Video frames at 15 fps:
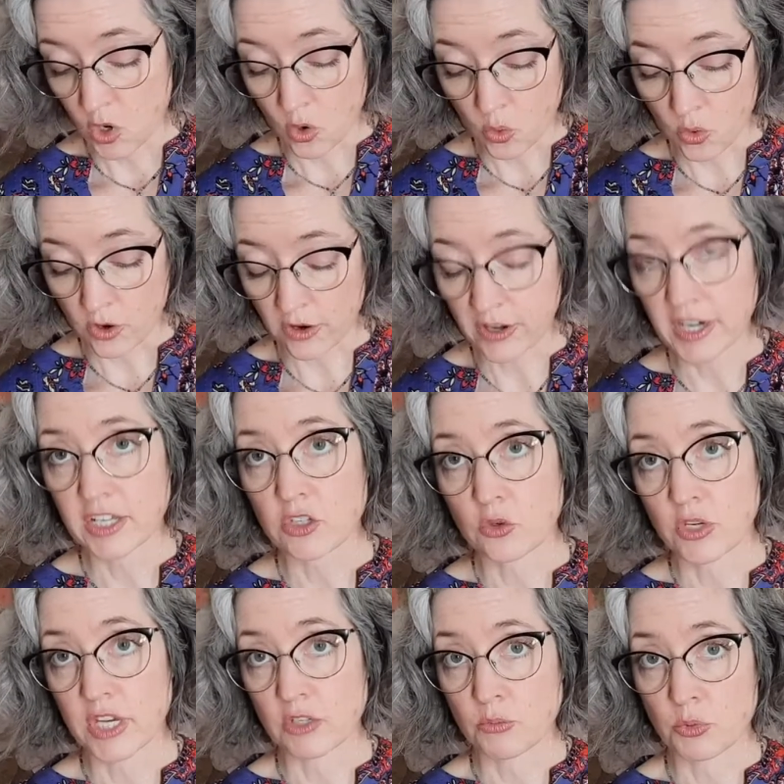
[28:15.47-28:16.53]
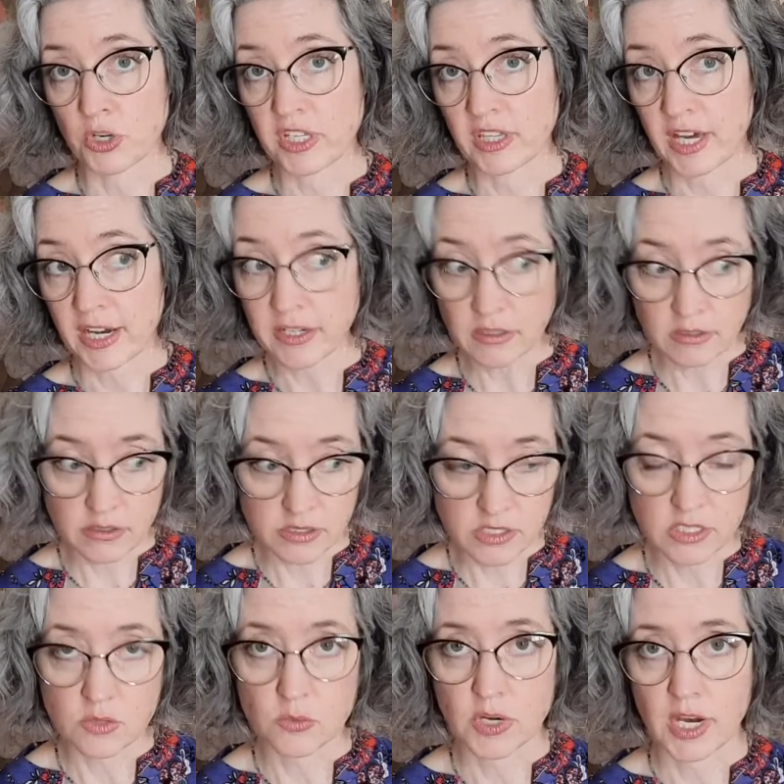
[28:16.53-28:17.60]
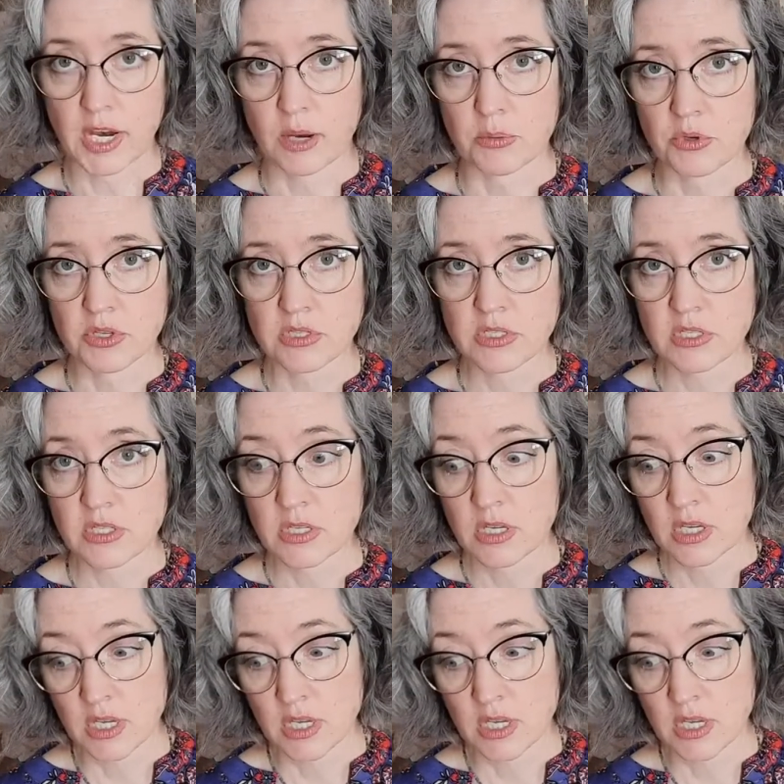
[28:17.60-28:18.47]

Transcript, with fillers: or you can bring that see what happens